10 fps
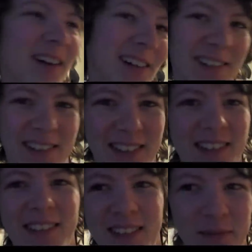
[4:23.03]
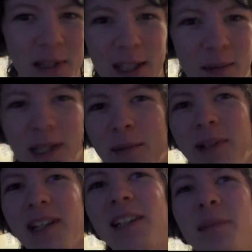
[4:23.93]
oh, it's easy, blah, blah,
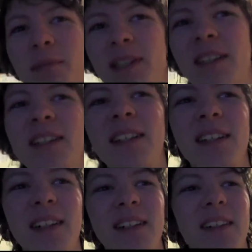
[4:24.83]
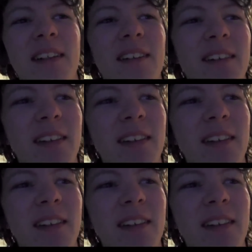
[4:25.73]
blah. But I don't know.